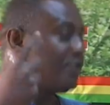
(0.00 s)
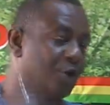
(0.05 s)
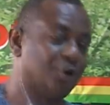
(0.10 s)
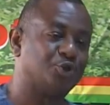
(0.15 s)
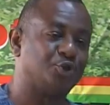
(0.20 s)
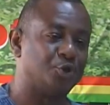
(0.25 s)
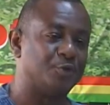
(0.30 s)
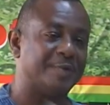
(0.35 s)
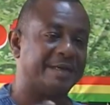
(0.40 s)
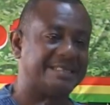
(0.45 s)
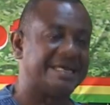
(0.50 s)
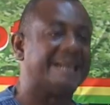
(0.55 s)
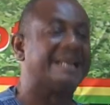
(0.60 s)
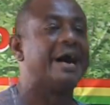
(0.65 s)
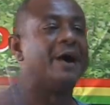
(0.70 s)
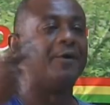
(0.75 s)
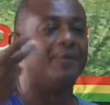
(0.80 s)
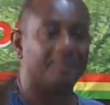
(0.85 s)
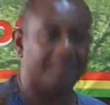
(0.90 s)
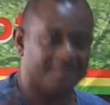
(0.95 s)
consumers are
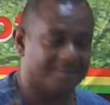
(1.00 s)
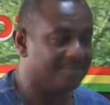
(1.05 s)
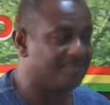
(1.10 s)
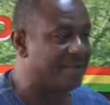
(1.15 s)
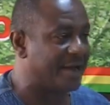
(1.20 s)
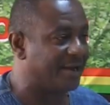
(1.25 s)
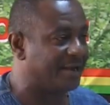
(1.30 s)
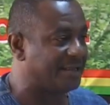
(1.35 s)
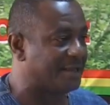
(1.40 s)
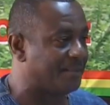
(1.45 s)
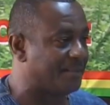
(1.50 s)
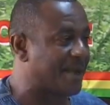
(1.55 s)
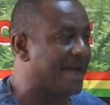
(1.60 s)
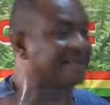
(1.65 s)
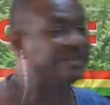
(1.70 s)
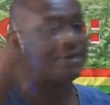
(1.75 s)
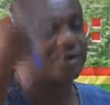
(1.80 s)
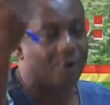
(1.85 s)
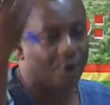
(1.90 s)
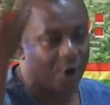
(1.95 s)
now bearing the
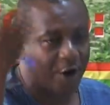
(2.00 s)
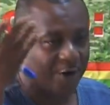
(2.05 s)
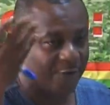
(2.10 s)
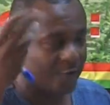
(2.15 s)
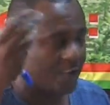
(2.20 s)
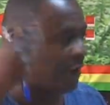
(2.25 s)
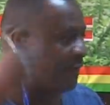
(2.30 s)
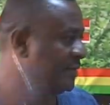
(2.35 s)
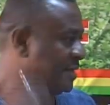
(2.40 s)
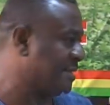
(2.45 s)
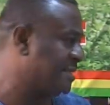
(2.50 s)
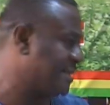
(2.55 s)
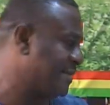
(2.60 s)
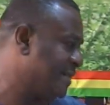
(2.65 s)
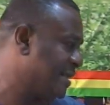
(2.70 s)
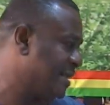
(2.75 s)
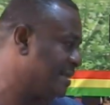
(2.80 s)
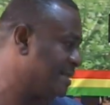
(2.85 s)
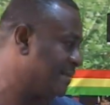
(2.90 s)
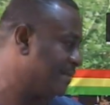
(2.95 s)
price of
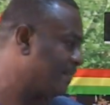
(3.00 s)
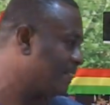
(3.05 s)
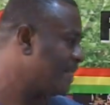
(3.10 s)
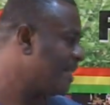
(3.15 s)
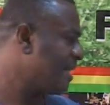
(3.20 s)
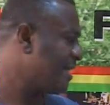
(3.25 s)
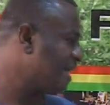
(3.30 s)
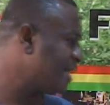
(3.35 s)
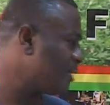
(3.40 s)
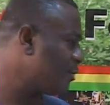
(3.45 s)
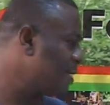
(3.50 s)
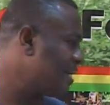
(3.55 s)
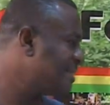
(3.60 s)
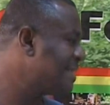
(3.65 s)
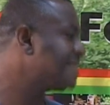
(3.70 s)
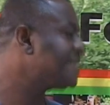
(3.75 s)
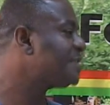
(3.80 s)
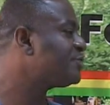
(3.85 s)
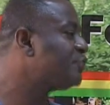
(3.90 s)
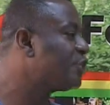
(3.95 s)
instability. In other words,
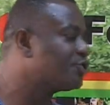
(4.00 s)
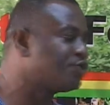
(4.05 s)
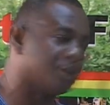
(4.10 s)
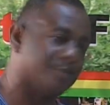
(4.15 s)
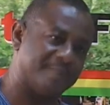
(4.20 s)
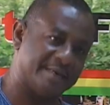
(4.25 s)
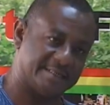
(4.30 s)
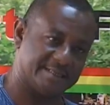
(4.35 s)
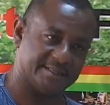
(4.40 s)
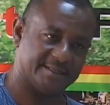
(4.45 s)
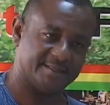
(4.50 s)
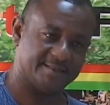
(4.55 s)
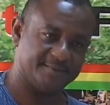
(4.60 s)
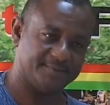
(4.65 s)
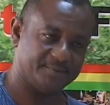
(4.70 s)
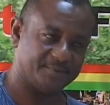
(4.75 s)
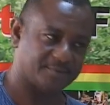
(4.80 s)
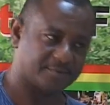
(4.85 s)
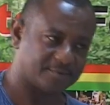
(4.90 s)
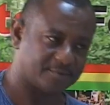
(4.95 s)
there's a structural basis
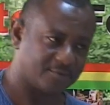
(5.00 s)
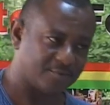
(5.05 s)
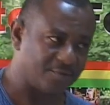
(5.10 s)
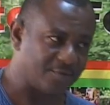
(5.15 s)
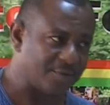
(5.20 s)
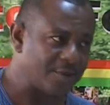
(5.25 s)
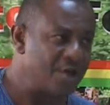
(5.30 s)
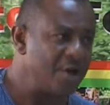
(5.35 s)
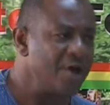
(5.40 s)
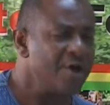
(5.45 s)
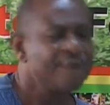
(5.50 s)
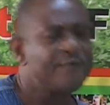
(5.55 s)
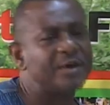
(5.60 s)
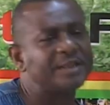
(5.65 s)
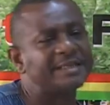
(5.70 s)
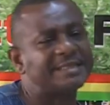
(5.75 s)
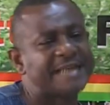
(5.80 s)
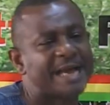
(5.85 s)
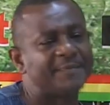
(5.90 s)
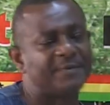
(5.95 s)
for
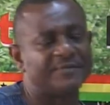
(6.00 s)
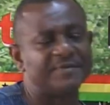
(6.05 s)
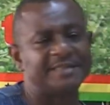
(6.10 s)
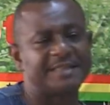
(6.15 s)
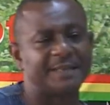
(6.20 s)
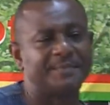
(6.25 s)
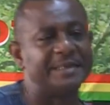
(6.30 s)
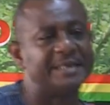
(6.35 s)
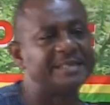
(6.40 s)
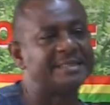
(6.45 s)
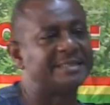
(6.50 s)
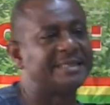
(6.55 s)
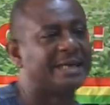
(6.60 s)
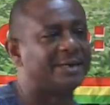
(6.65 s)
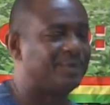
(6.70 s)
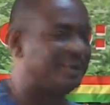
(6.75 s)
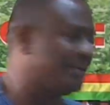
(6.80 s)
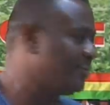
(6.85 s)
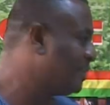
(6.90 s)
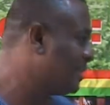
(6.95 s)
the type of instabilities
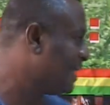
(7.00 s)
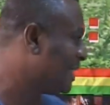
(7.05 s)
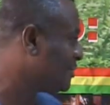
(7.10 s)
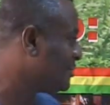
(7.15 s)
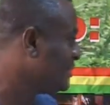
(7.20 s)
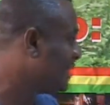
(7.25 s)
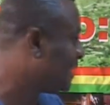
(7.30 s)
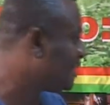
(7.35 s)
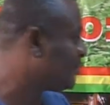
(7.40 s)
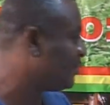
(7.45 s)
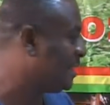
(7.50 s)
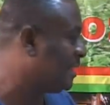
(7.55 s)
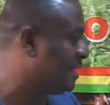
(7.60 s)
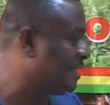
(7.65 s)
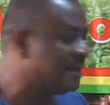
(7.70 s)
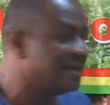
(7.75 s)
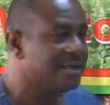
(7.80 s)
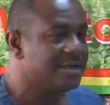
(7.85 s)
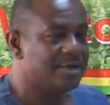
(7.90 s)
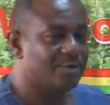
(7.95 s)
that
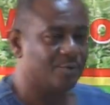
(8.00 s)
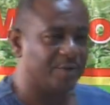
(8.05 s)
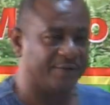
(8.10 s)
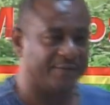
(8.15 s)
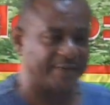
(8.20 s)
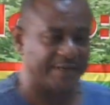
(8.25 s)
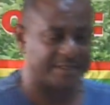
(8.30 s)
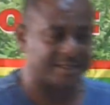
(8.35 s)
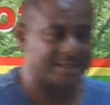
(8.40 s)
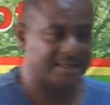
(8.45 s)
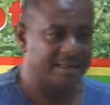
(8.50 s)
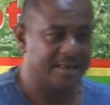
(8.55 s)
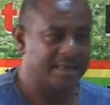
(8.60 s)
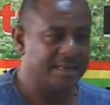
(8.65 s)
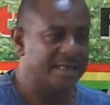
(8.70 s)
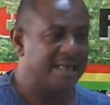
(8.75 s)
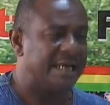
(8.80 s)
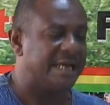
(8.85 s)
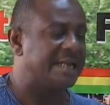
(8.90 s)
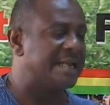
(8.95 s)
we face.
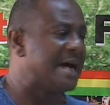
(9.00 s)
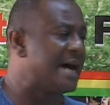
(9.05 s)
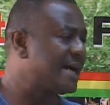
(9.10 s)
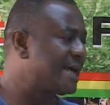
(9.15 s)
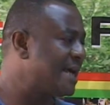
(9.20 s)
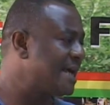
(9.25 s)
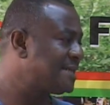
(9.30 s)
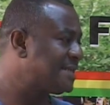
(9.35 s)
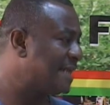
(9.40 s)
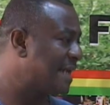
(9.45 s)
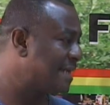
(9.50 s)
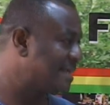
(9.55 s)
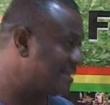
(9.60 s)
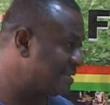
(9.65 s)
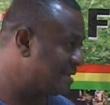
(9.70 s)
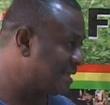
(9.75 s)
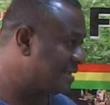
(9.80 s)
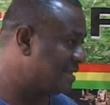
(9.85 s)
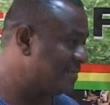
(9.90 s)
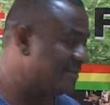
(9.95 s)
In our case, and I think
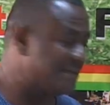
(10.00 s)
that the